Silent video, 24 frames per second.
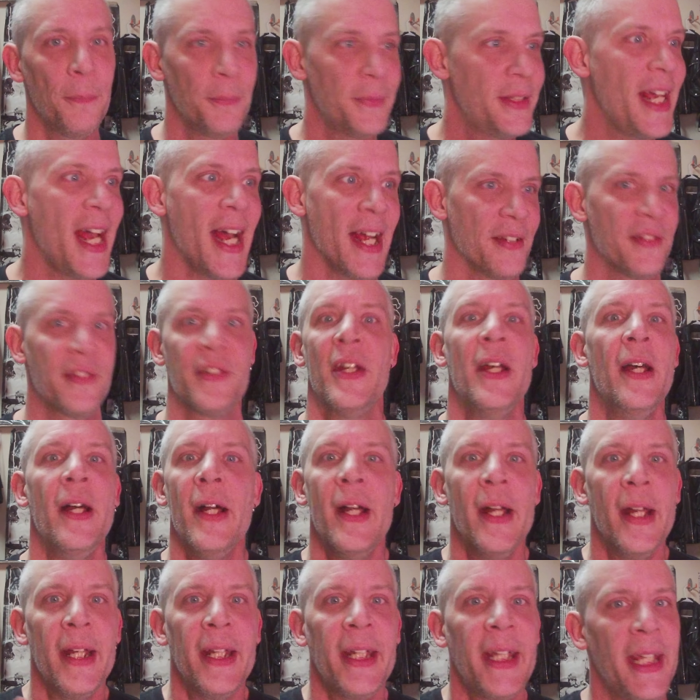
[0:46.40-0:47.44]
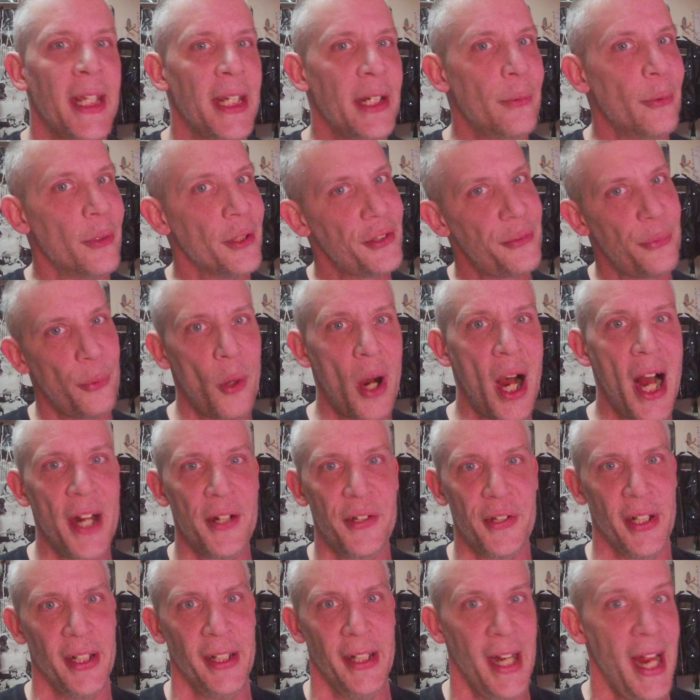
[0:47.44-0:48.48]
Yes, he was
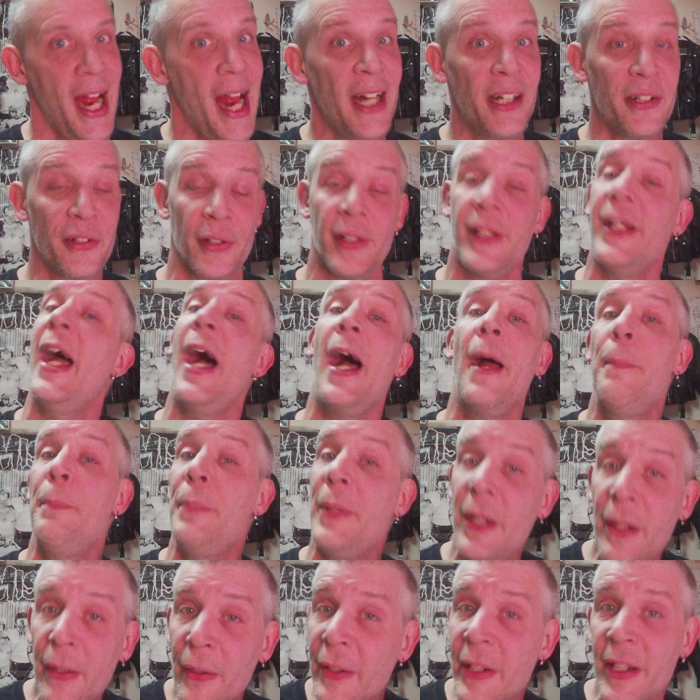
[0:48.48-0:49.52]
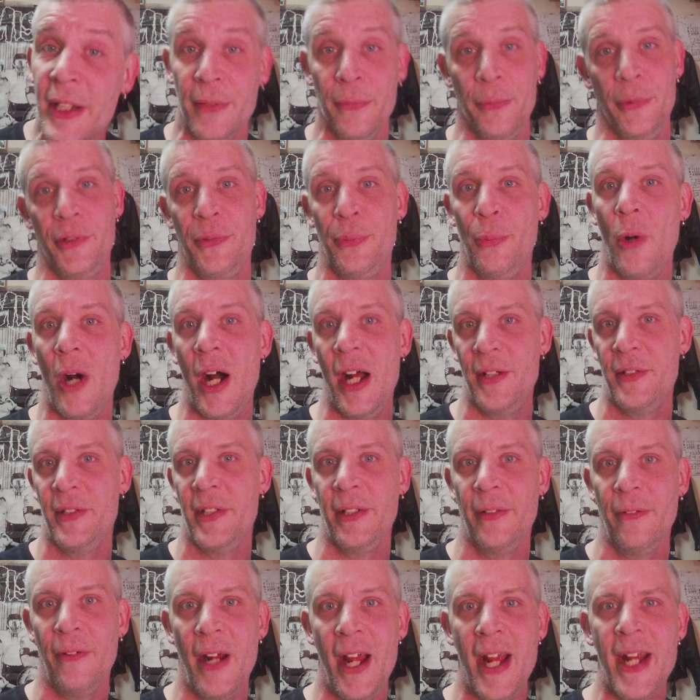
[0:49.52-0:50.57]
watching. Actually, Hyperion was
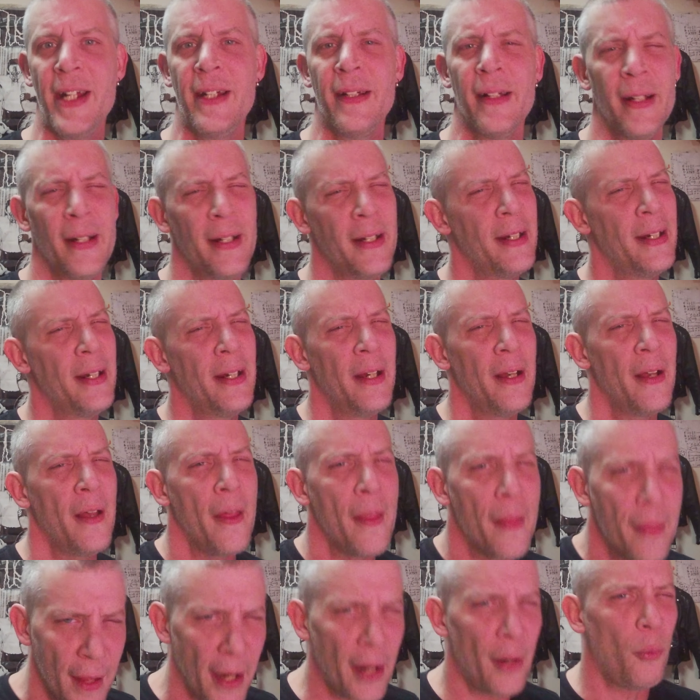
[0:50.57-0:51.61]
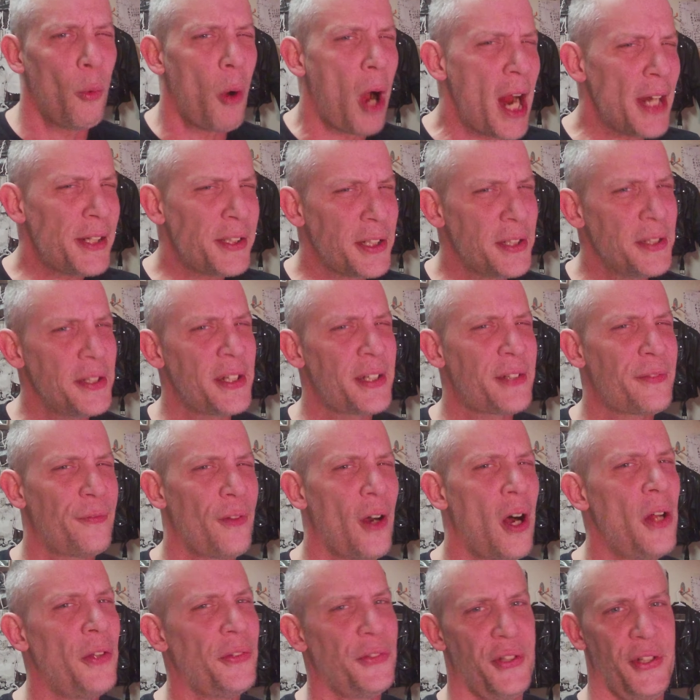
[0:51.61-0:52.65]
watching, right? They're watching this
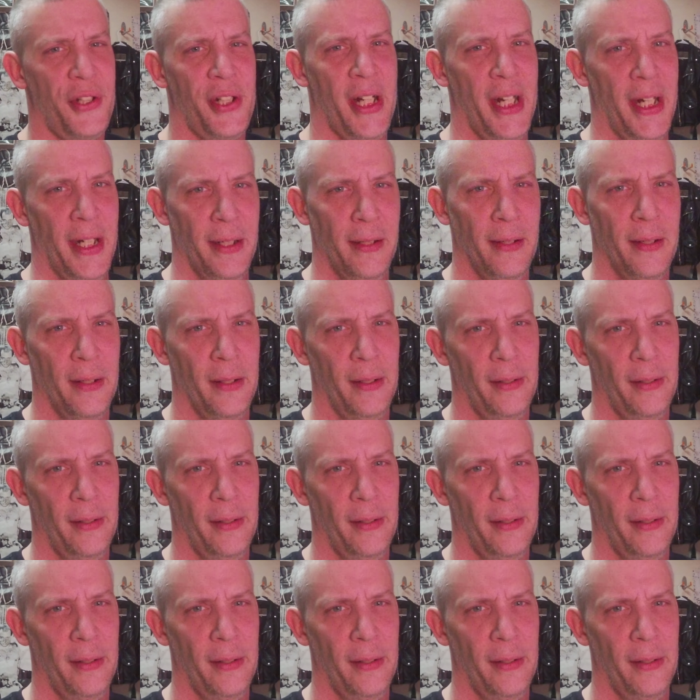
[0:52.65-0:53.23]
vault shit.